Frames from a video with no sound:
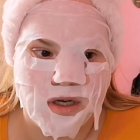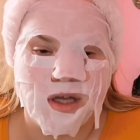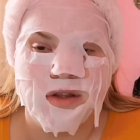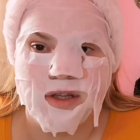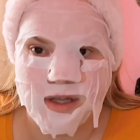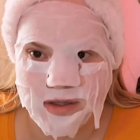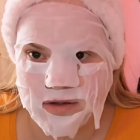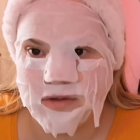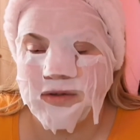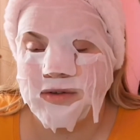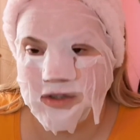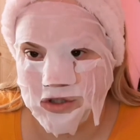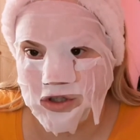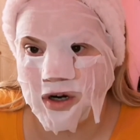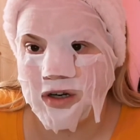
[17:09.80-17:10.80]
And then
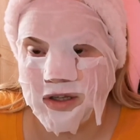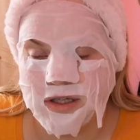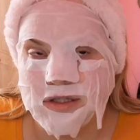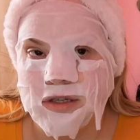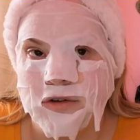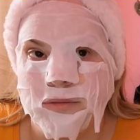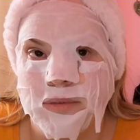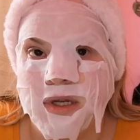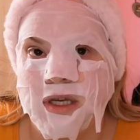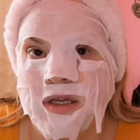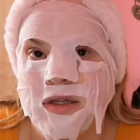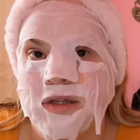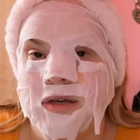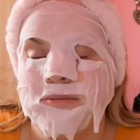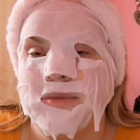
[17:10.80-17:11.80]
the Charlotte
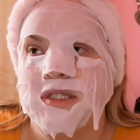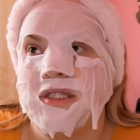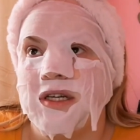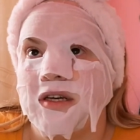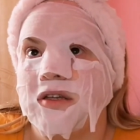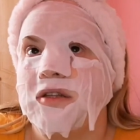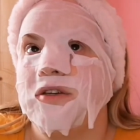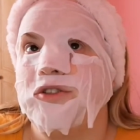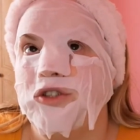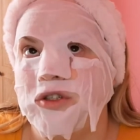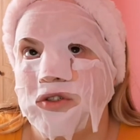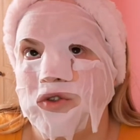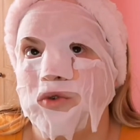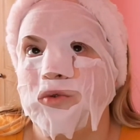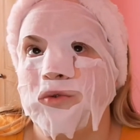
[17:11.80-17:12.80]
Tilbury lipstick that she
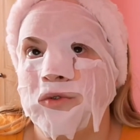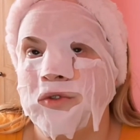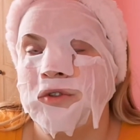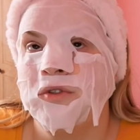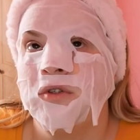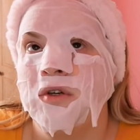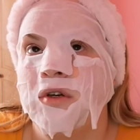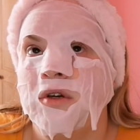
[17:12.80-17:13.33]
chose.